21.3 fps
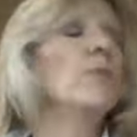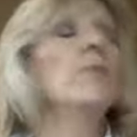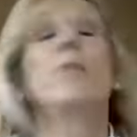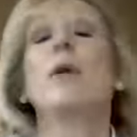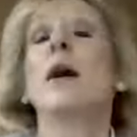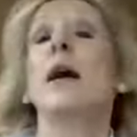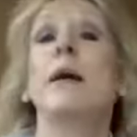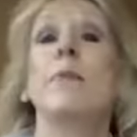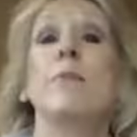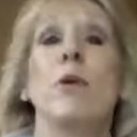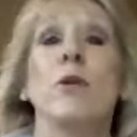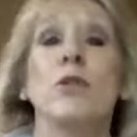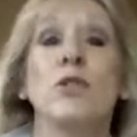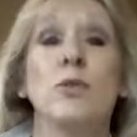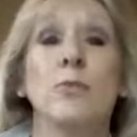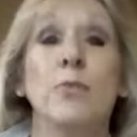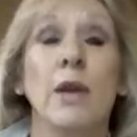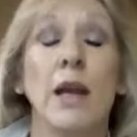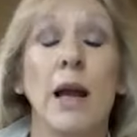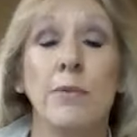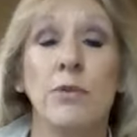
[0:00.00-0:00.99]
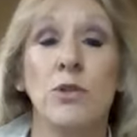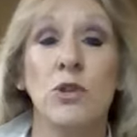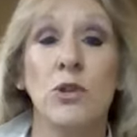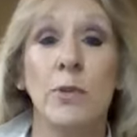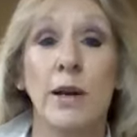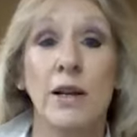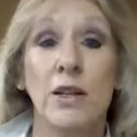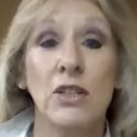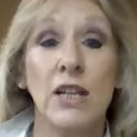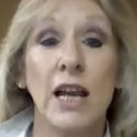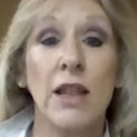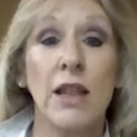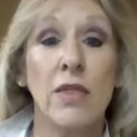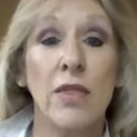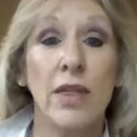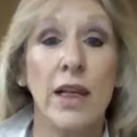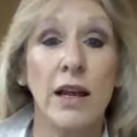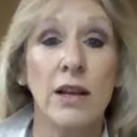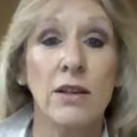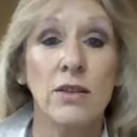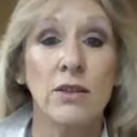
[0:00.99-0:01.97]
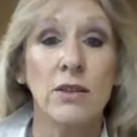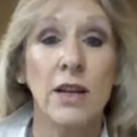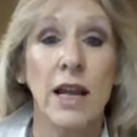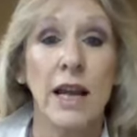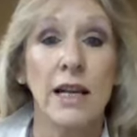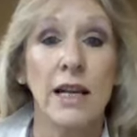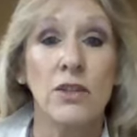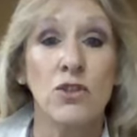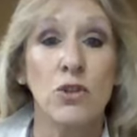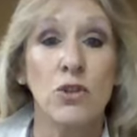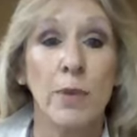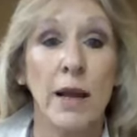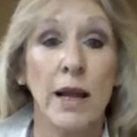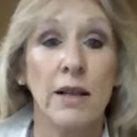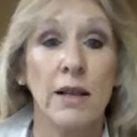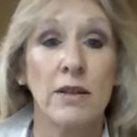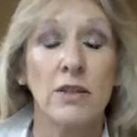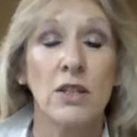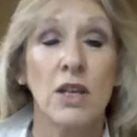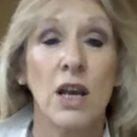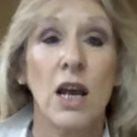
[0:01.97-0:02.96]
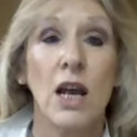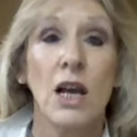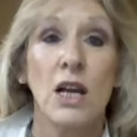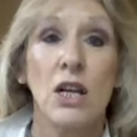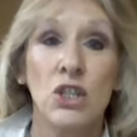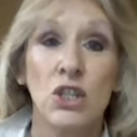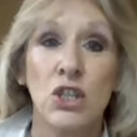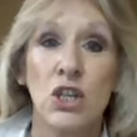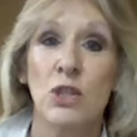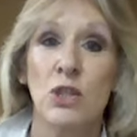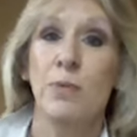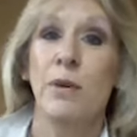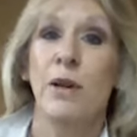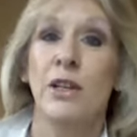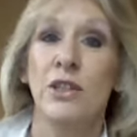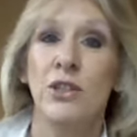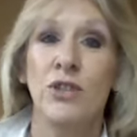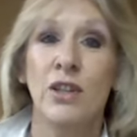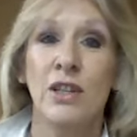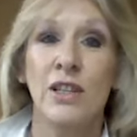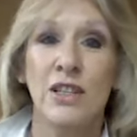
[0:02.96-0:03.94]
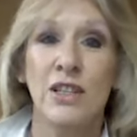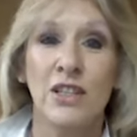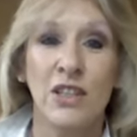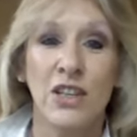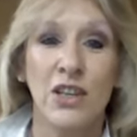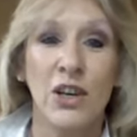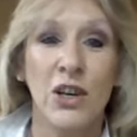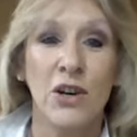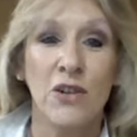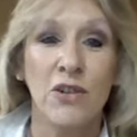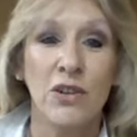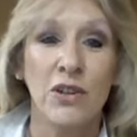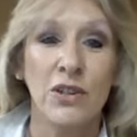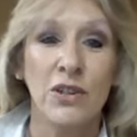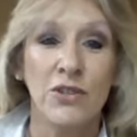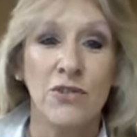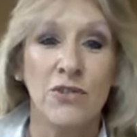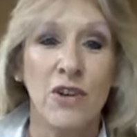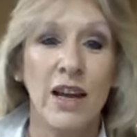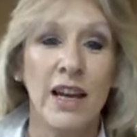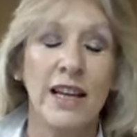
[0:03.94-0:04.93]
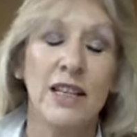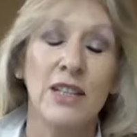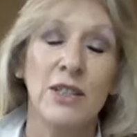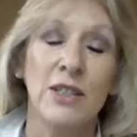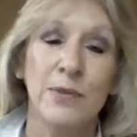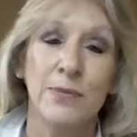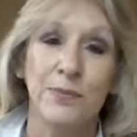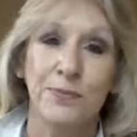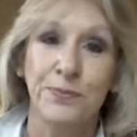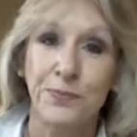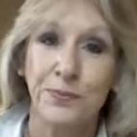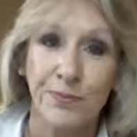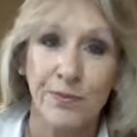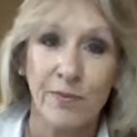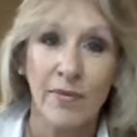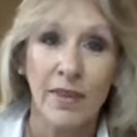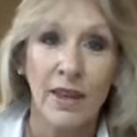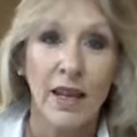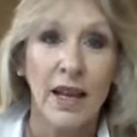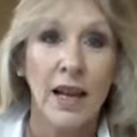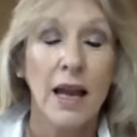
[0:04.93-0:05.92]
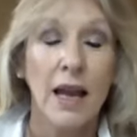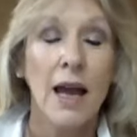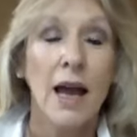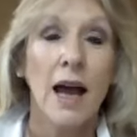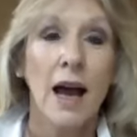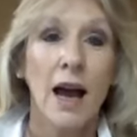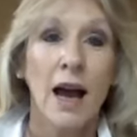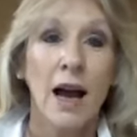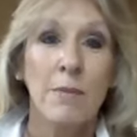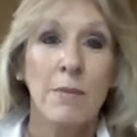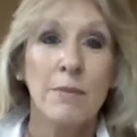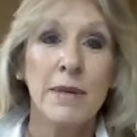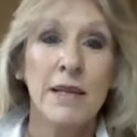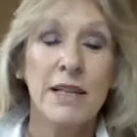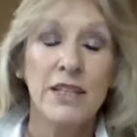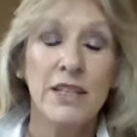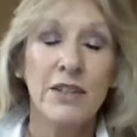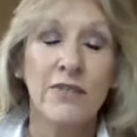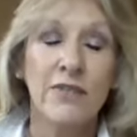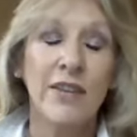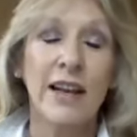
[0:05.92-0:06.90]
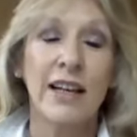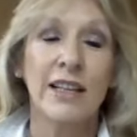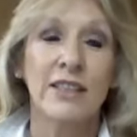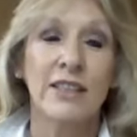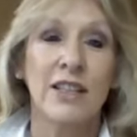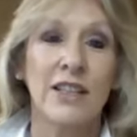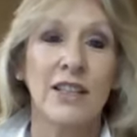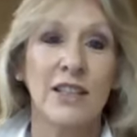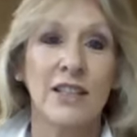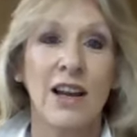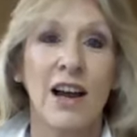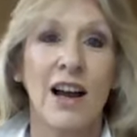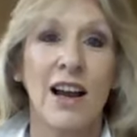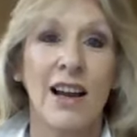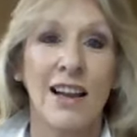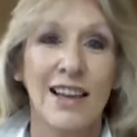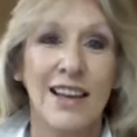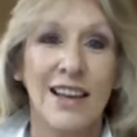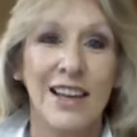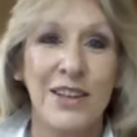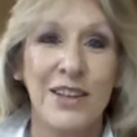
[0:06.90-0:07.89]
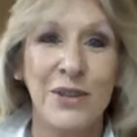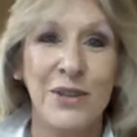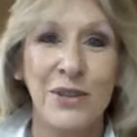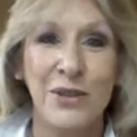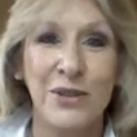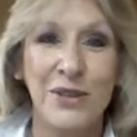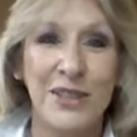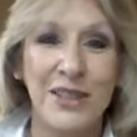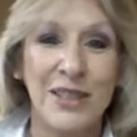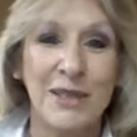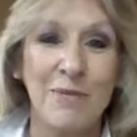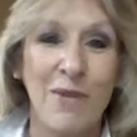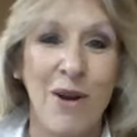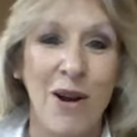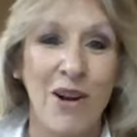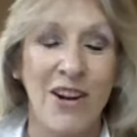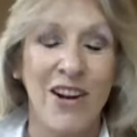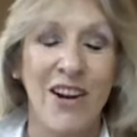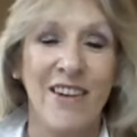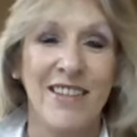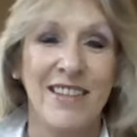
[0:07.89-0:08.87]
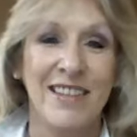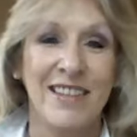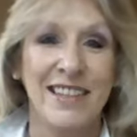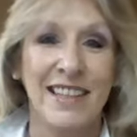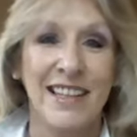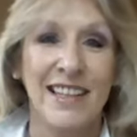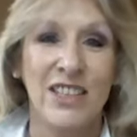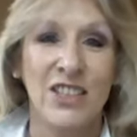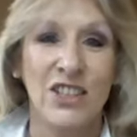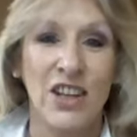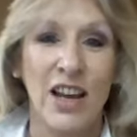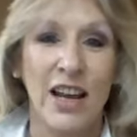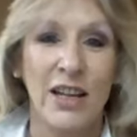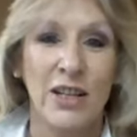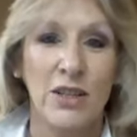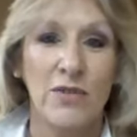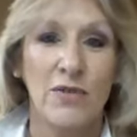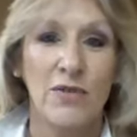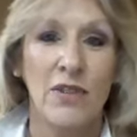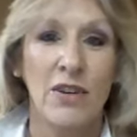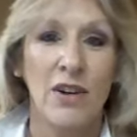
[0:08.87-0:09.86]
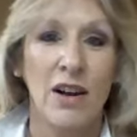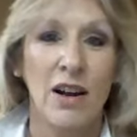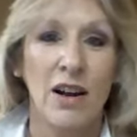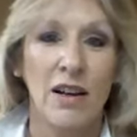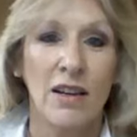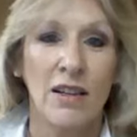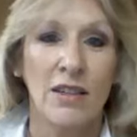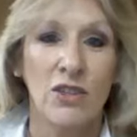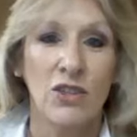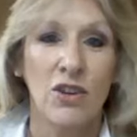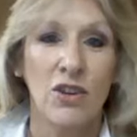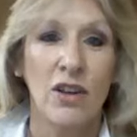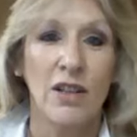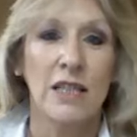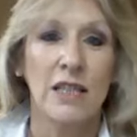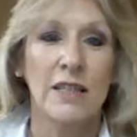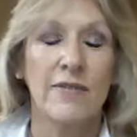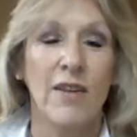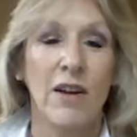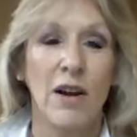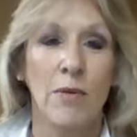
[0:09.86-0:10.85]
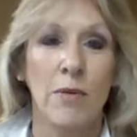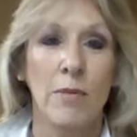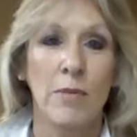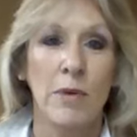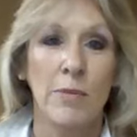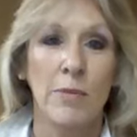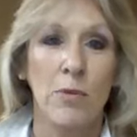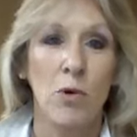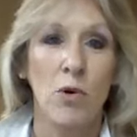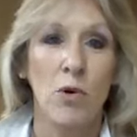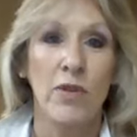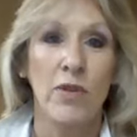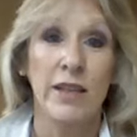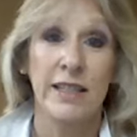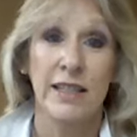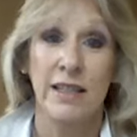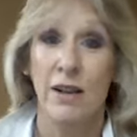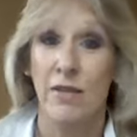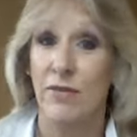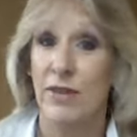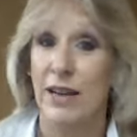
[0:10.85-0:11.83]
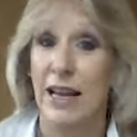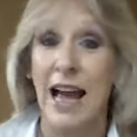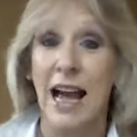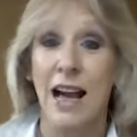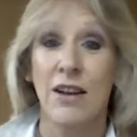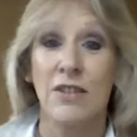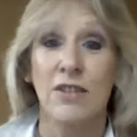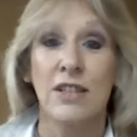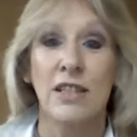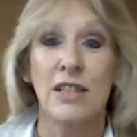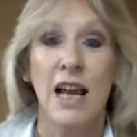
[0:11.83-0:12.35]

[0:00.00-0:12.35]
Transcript: pay possibly up to about 10,000 extra pounds just because you didn't secure a good rate. Mr. Fixit and I used smart currency exchange for our transfer when we bought this lovely house.